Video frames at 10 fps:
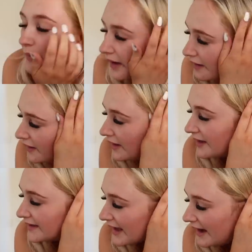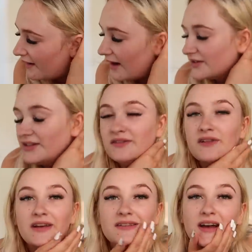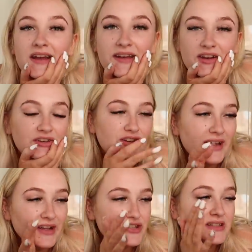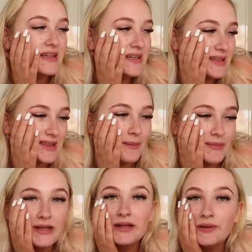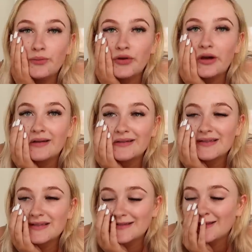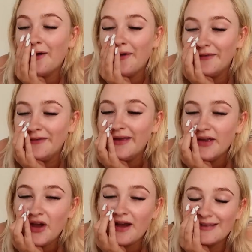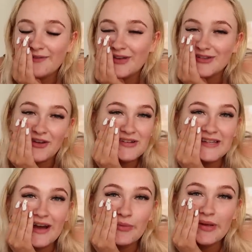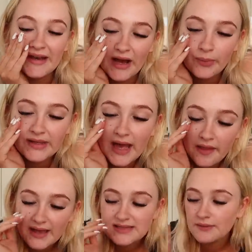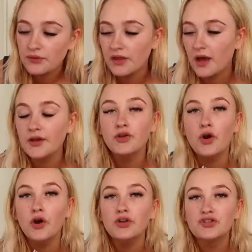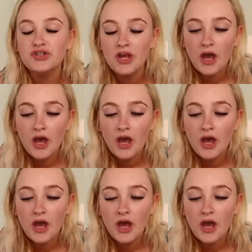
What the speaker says: But yeah, I decided I didn't actually need that many cleaning products. So I definitely toned it down a bit now. But yeah, that is everything I've got.